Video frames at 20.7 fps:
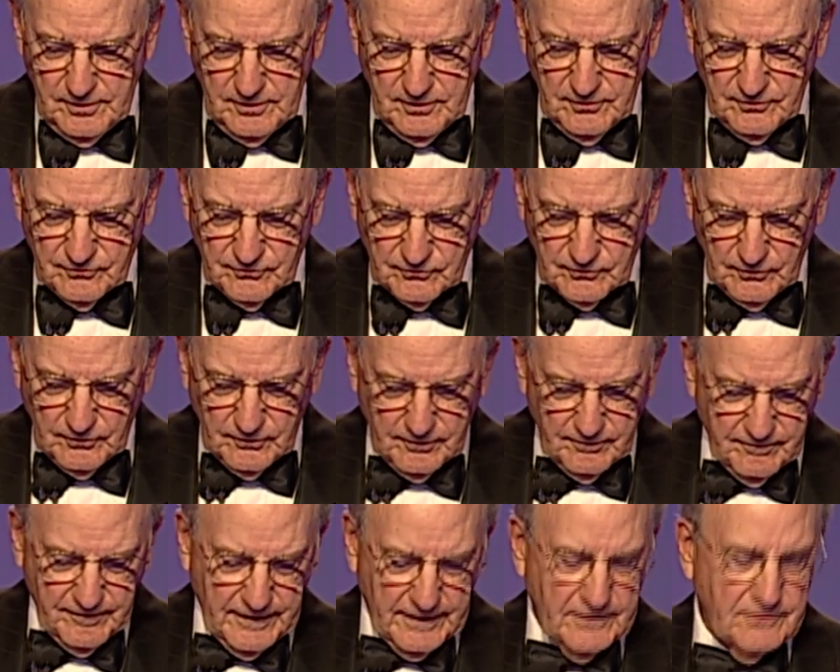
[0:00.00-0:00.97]
to
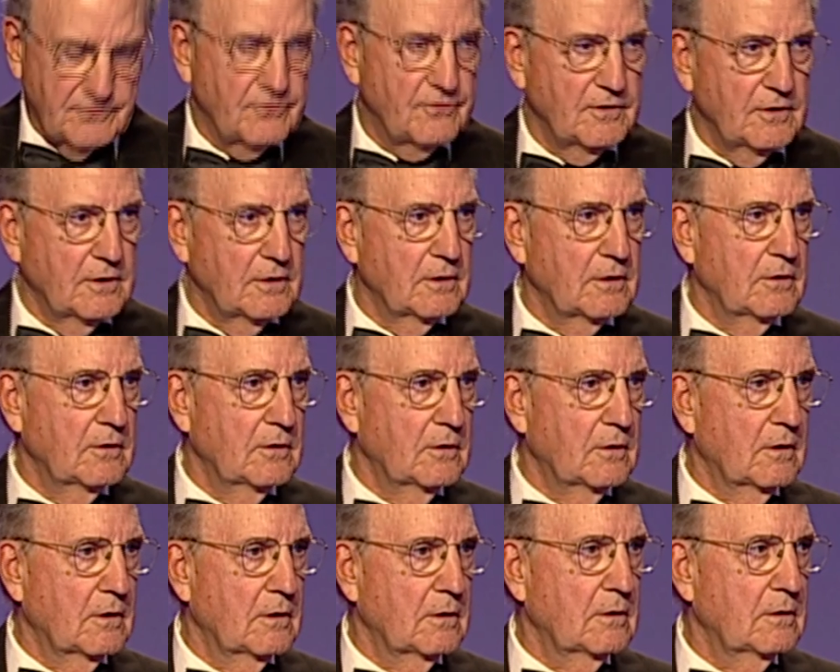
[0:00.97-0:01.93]
serve as the
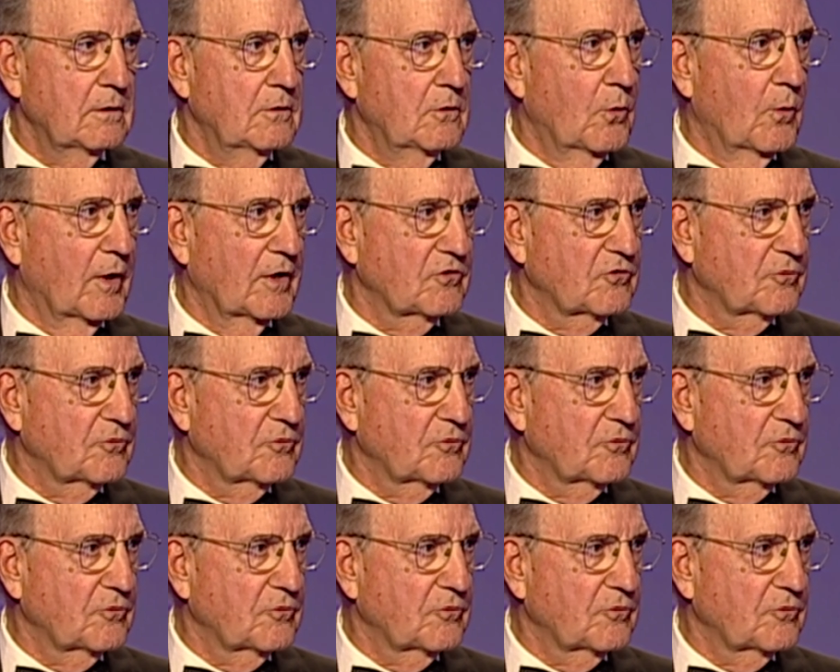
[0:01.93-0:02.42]
U.S.